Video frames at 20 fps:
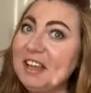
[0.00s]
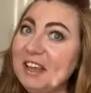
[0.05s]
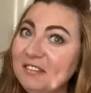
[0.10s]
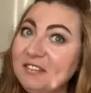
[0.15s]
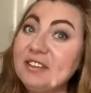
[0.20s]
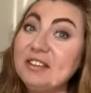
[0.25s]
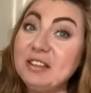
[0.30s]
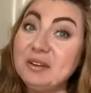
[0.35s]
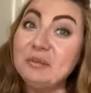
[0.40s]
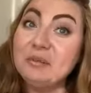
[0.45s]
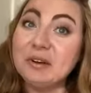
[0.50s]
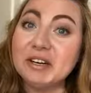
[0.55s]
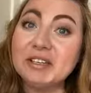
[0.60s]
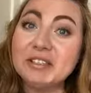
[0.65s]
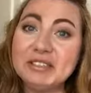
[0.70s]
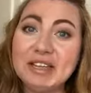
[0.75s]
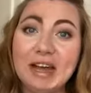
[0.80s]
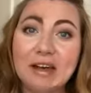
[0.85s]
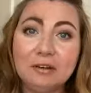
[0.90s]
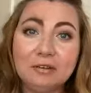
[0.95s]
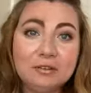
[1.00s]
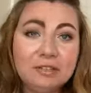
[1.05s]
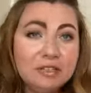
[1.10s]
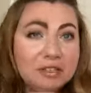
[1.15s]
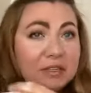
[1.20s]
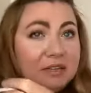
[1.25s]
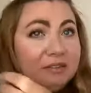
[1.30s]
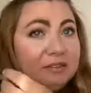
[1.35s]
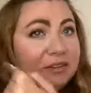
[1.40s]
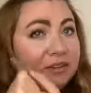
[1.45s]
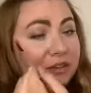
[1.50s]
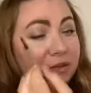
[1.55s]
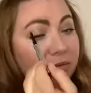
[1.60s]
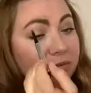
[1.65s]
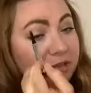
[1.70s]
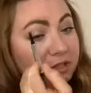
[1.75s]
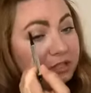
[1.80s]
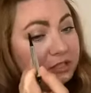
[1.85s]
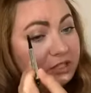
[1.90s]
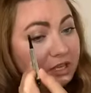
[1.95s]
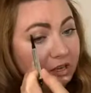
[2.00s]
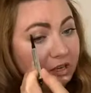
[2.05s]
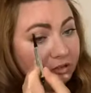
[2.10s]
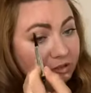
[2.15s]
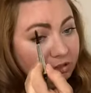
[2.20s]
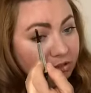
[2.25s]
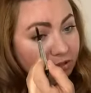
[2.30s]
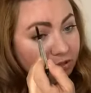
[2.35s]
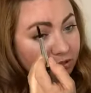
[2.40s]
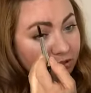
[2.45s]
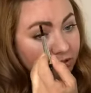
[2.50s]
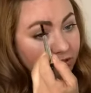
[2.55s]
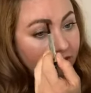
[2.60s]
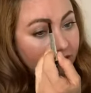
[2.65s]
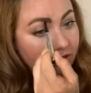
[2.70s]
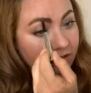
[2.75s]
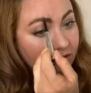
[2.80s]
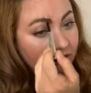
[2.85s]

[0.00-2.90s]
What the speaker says: everything works out. Everything works out good.